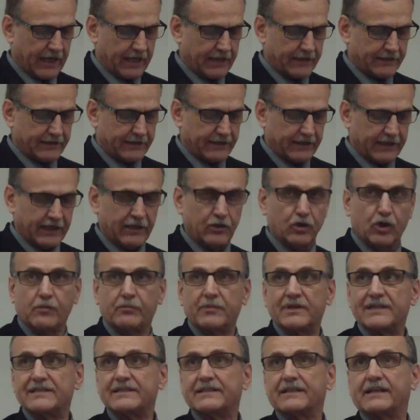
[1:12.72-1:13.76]
and
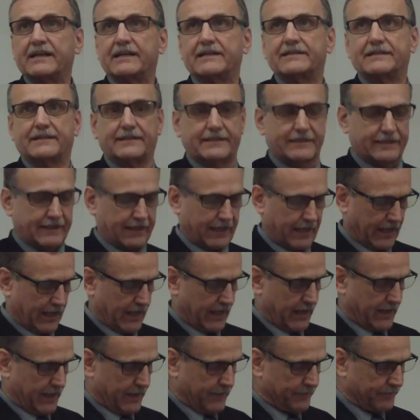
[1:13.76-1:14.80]
enormous risks.
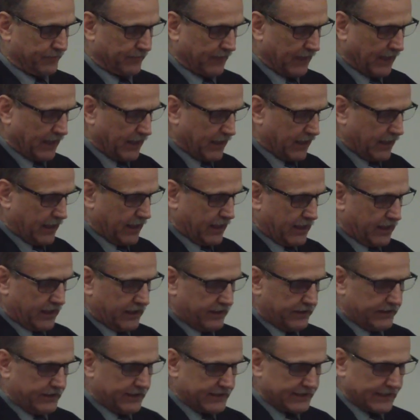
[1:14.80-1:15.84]

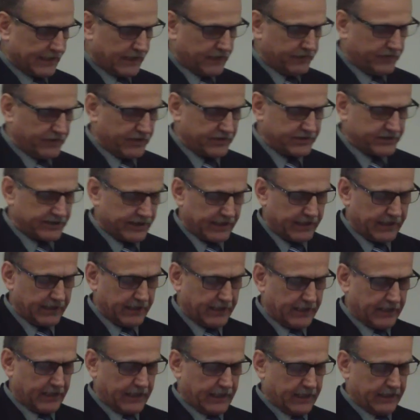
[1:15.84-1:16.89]
This
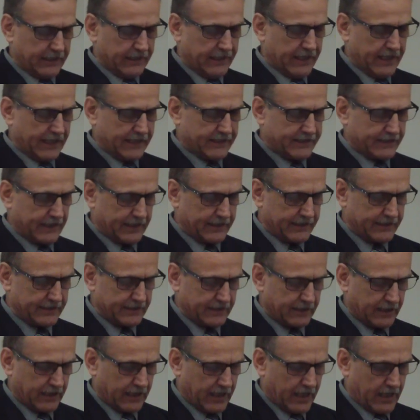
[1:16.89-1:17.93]
anniversary links
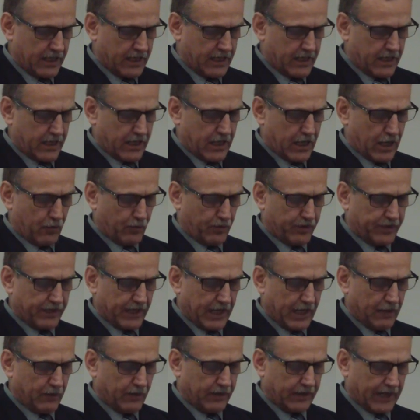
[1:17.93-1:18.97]
us
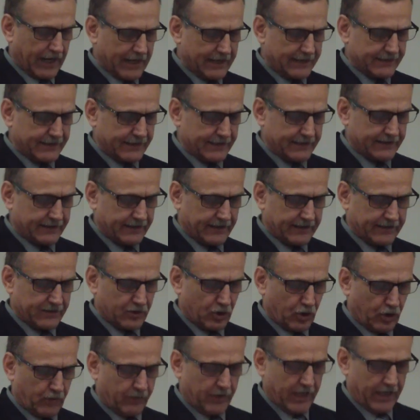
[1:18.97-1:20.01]
with our
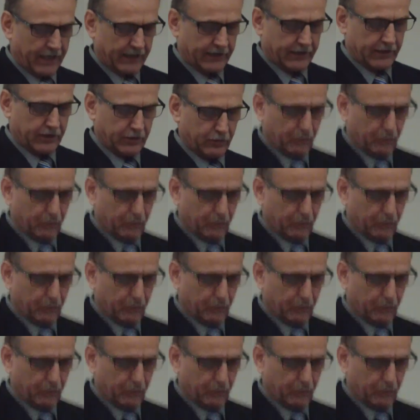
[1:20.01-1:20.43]
ancestors' homeland,